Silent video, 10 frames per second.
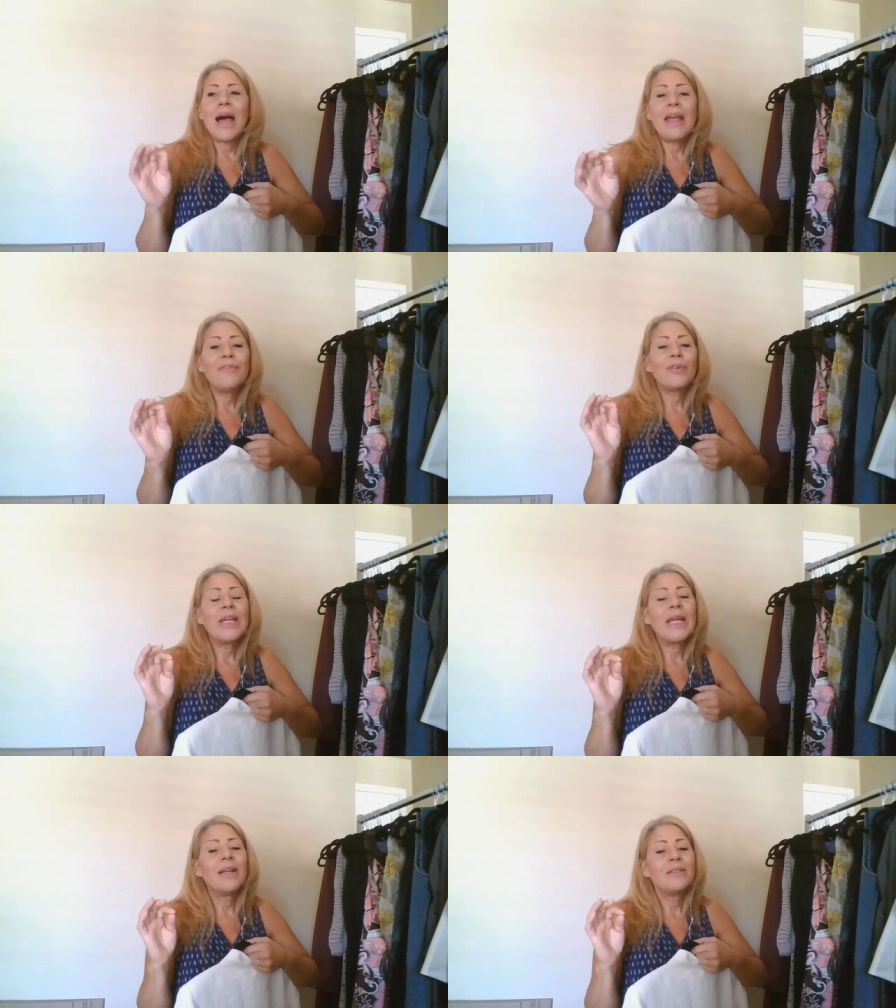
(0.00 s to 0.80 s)

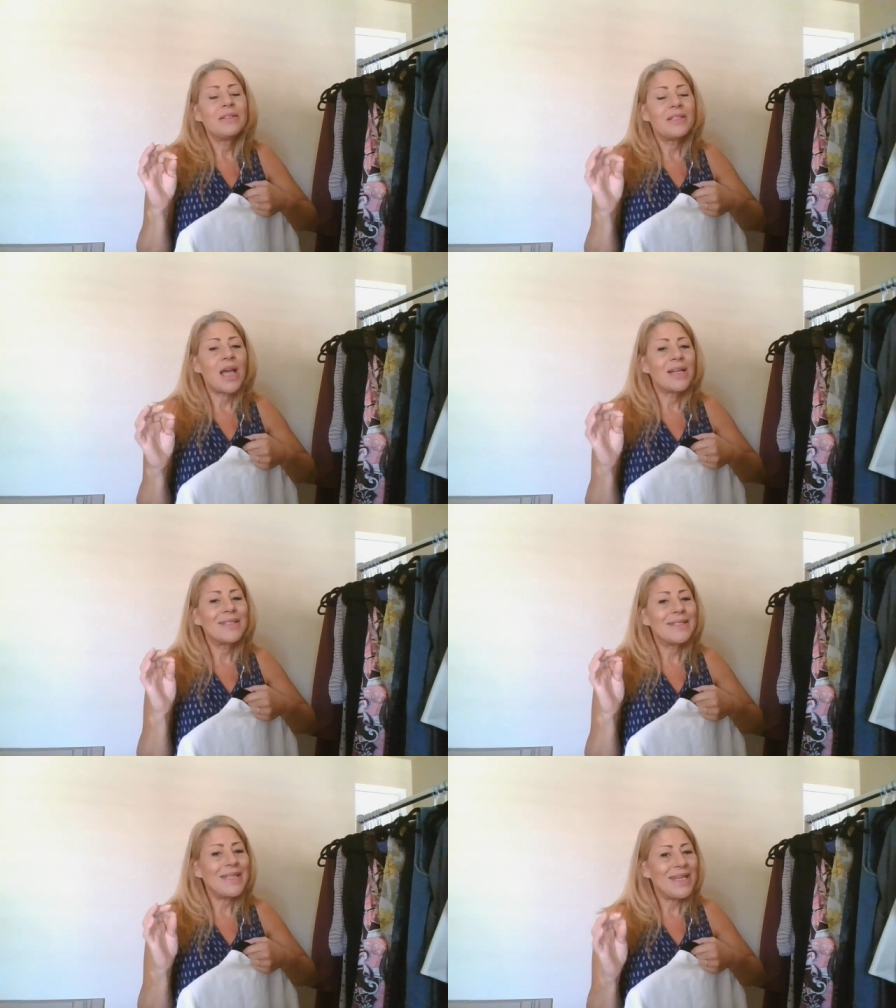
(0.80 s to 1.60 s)
ivory
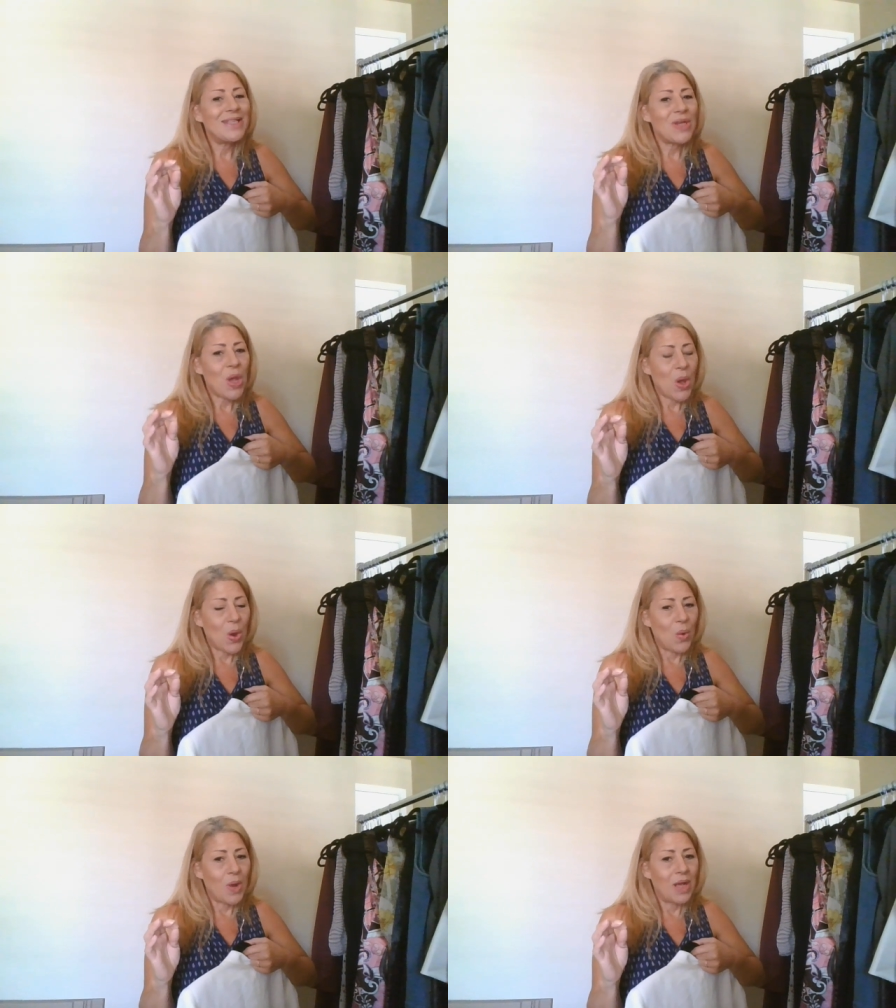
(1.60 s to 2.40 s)

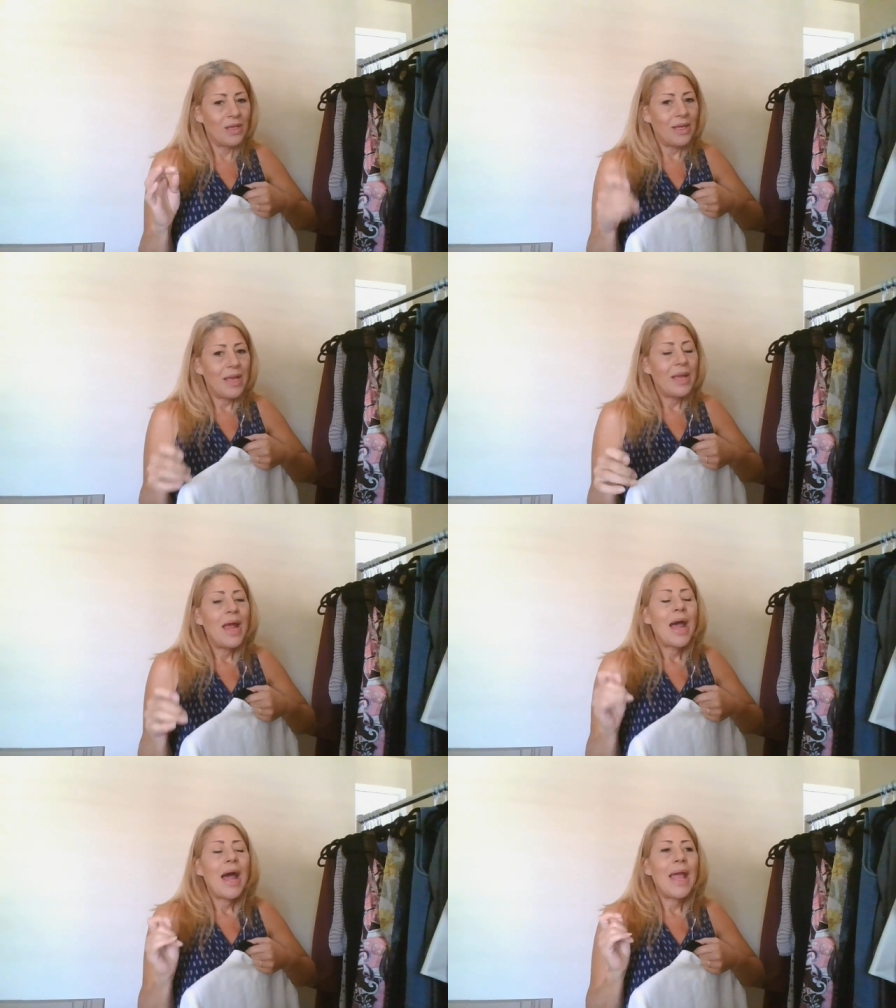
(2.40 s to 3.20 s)
tuxedo,
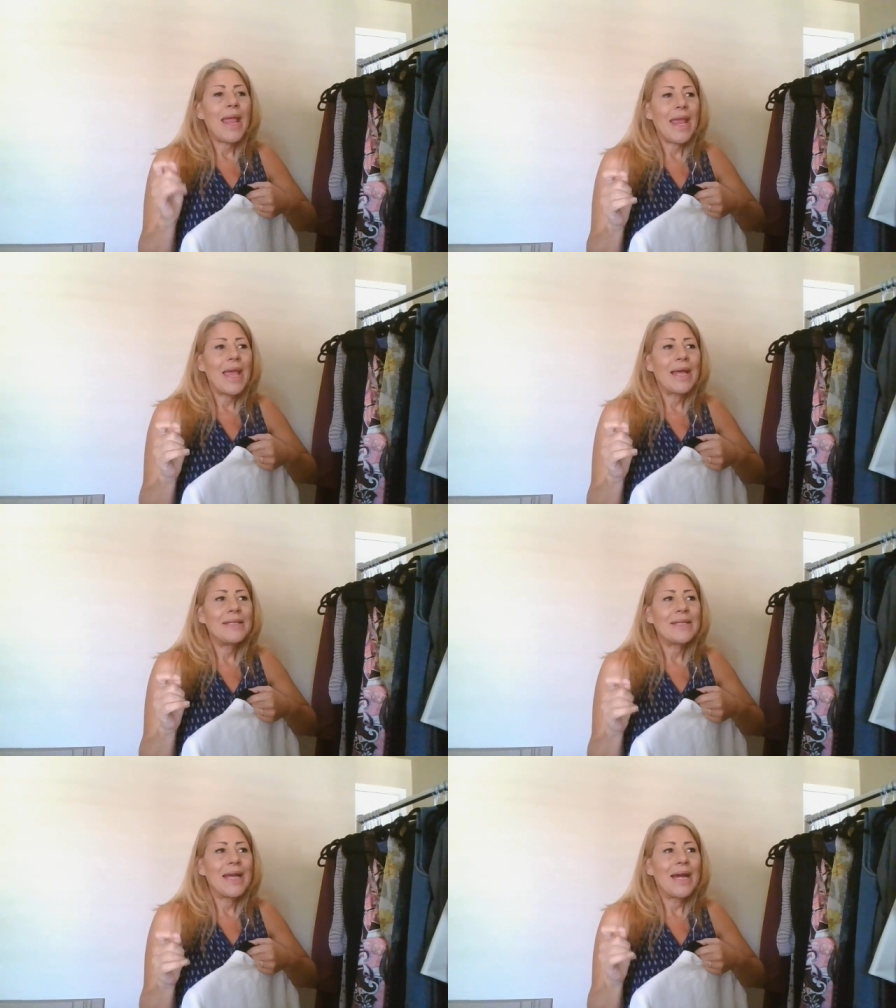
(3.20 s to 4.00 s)

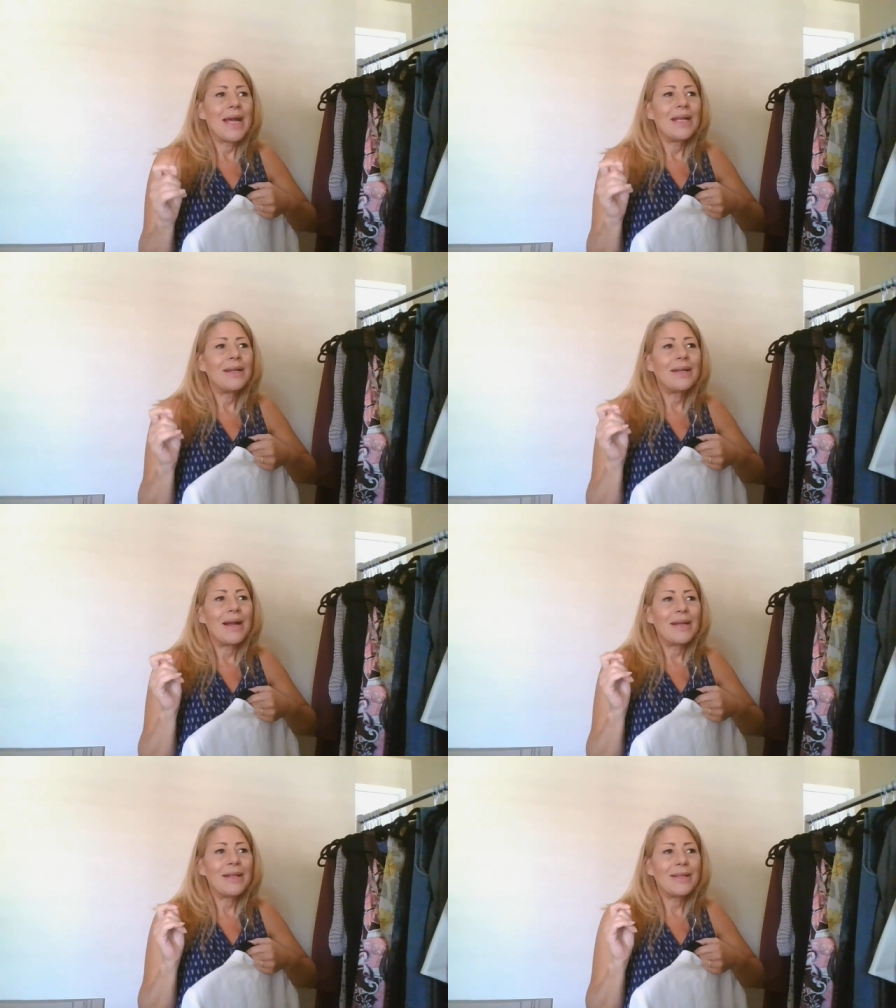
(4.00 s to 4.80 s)
and
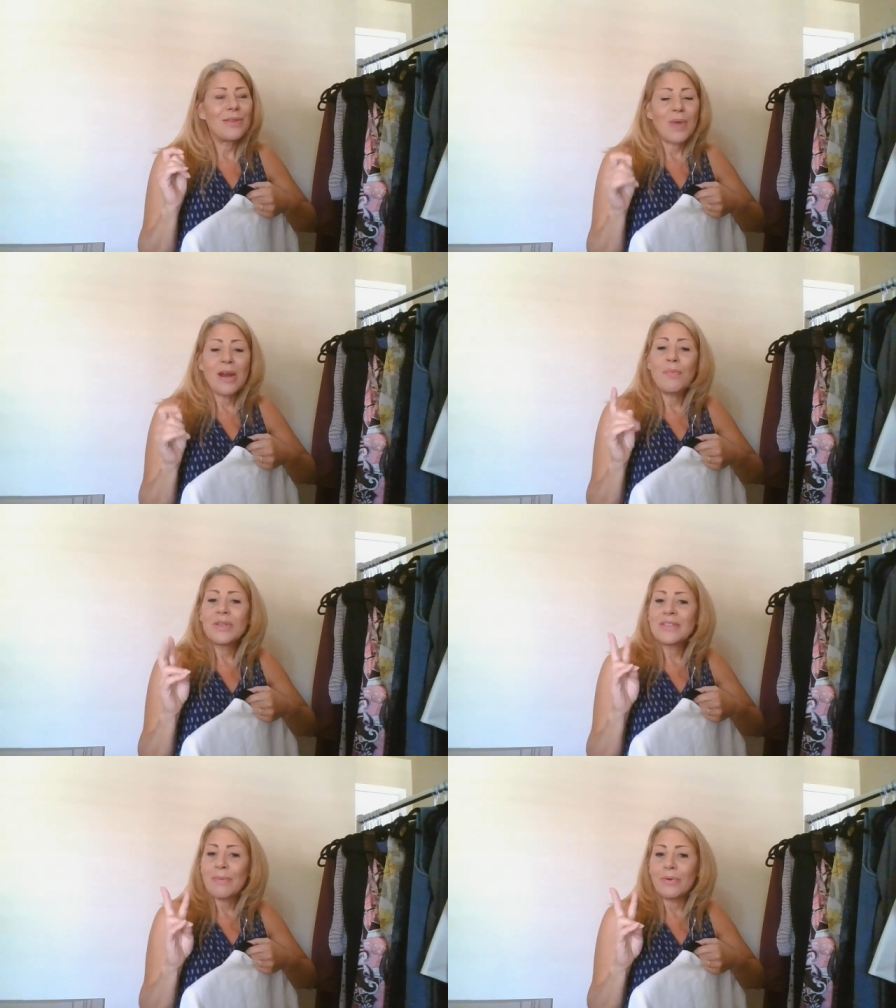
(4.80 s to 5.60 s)
ThredUp
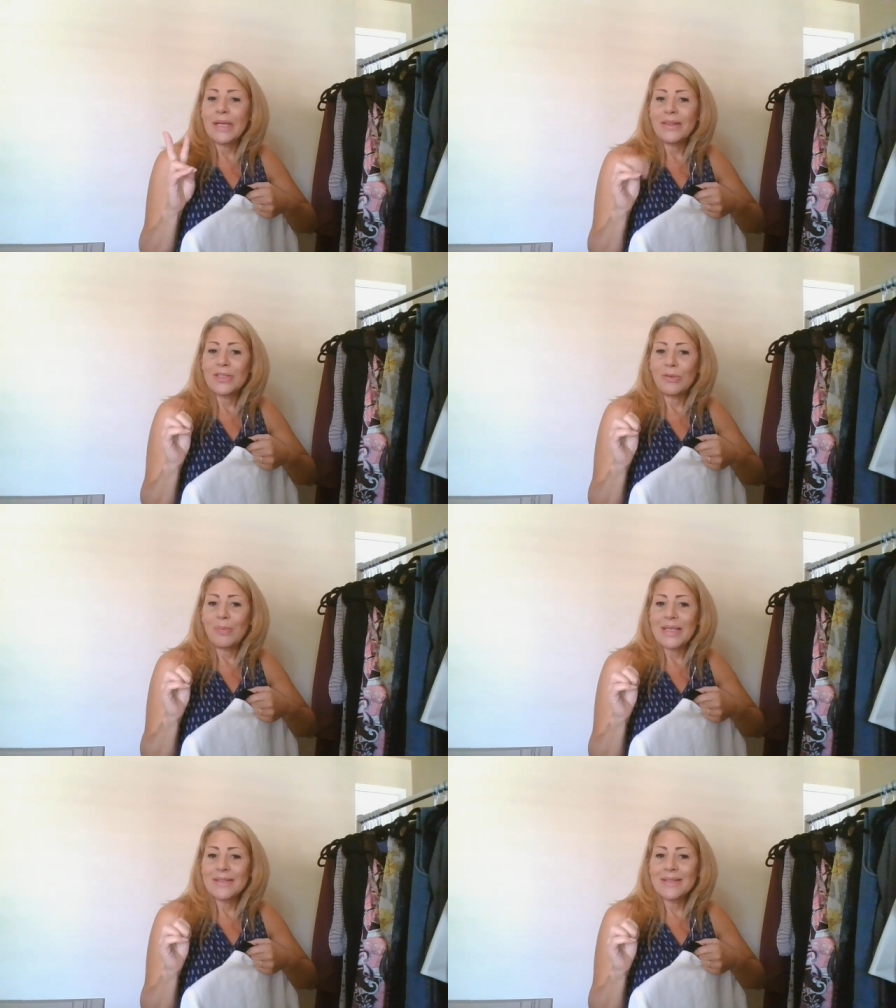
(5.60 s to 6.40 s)
will separate the two
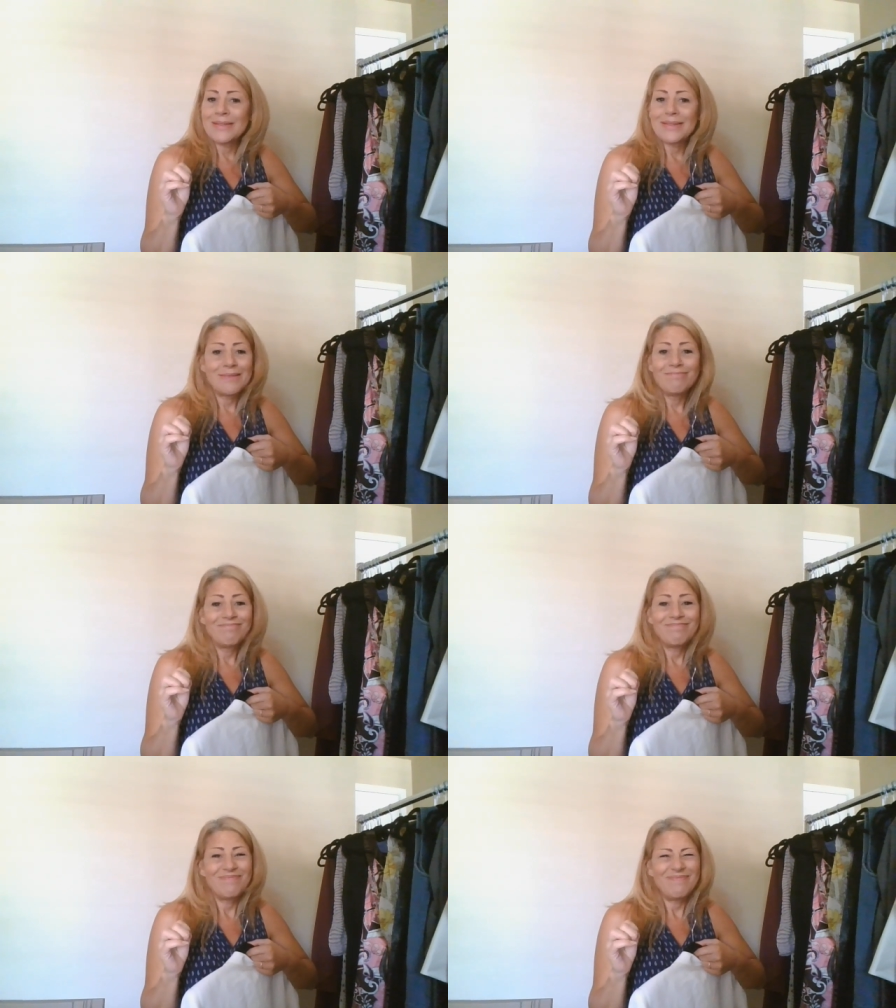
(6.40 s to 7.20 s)
pieces.
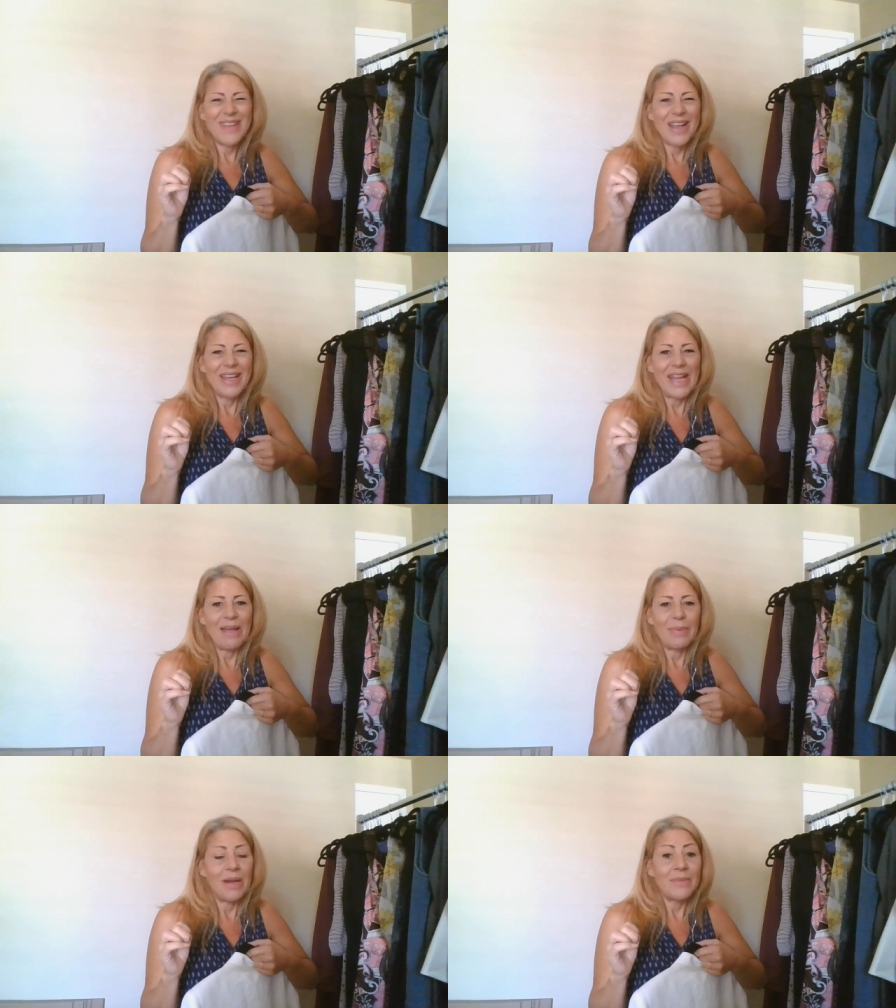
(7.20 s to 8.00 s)
Not going to
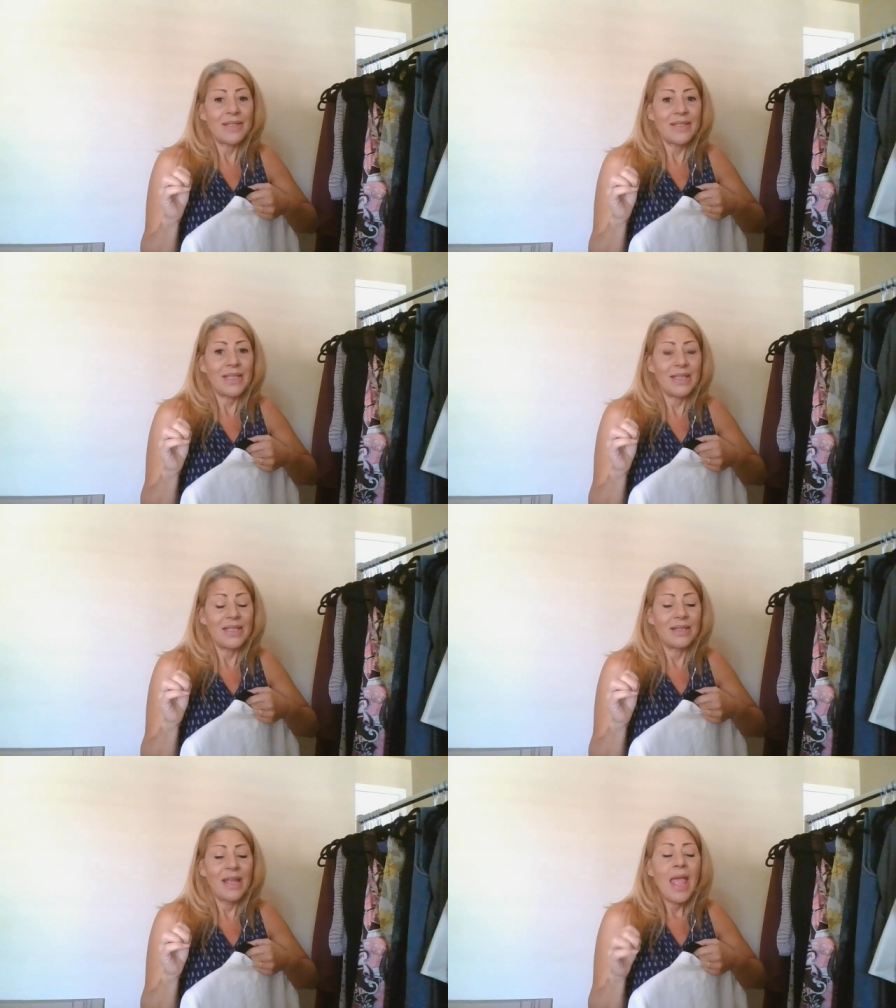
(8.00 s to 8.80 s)
happen. I'm not sending it
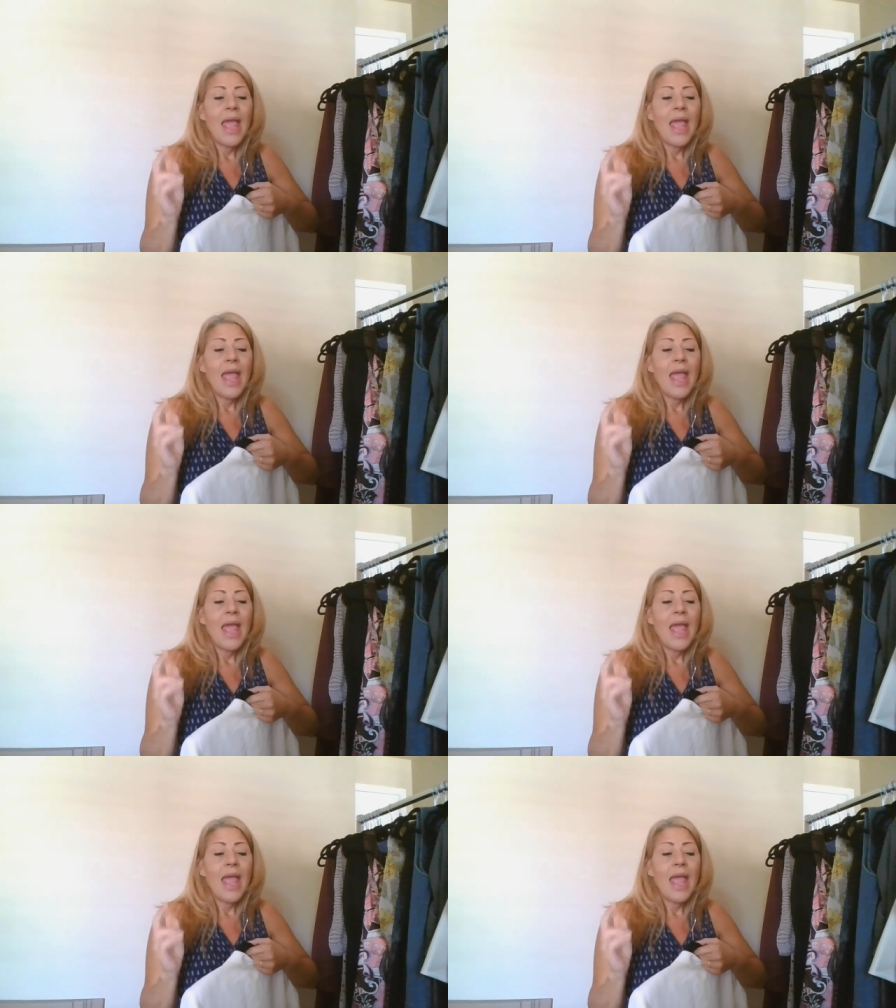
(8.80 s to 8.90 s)
there.